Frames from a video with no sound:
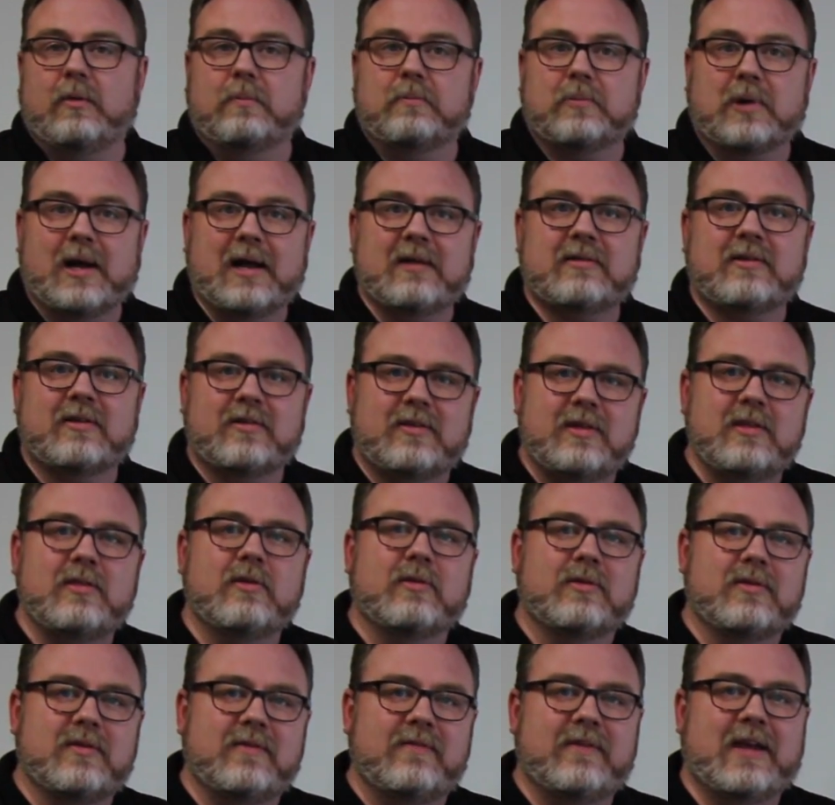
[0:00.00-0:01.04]
processing
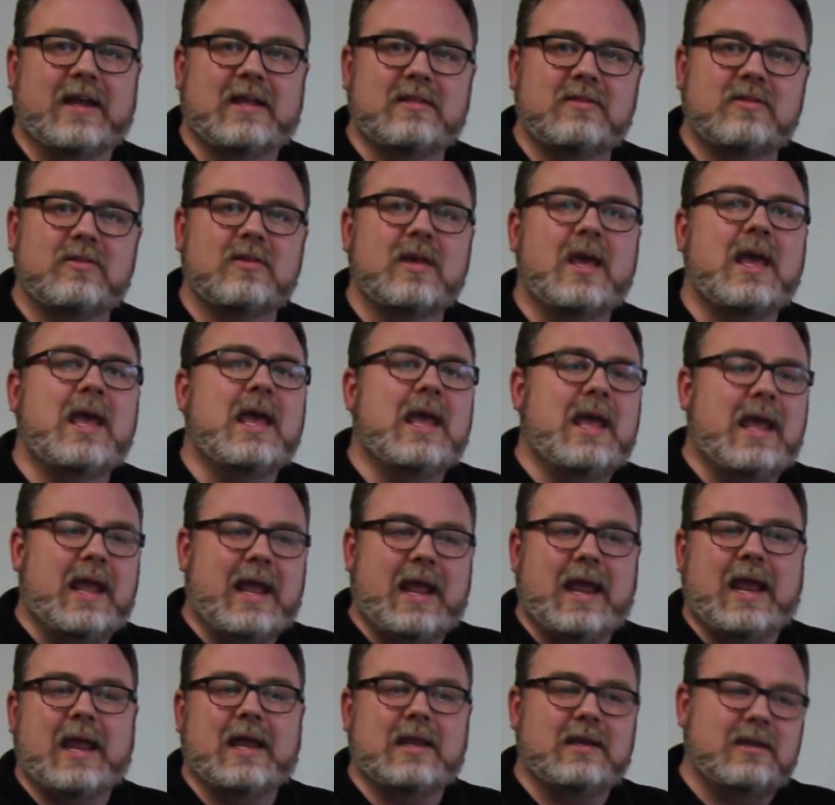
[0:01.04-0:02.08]
those events
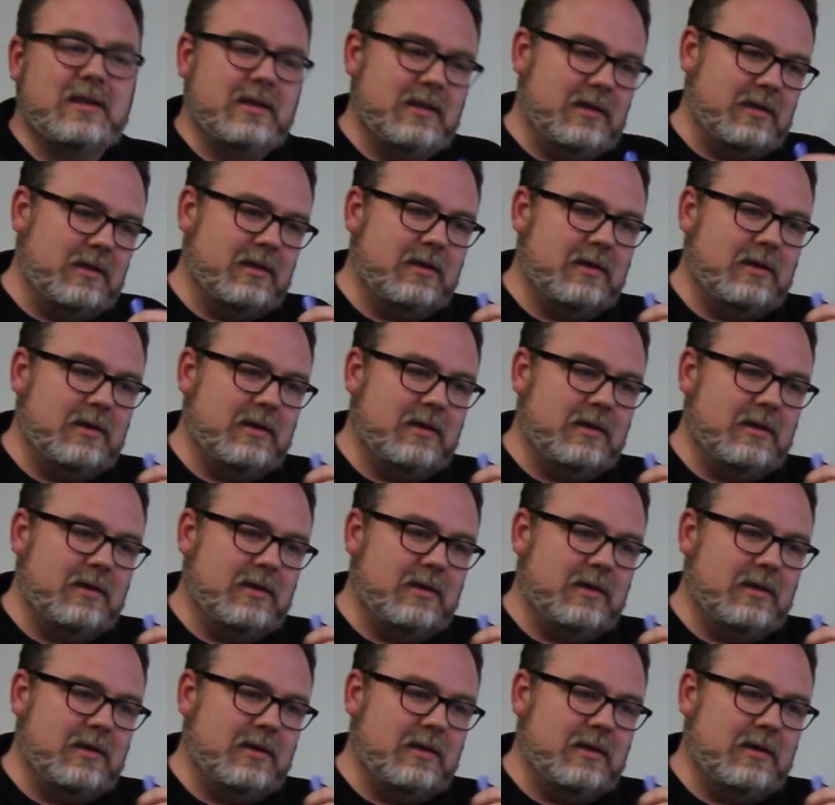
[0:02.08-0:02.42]
and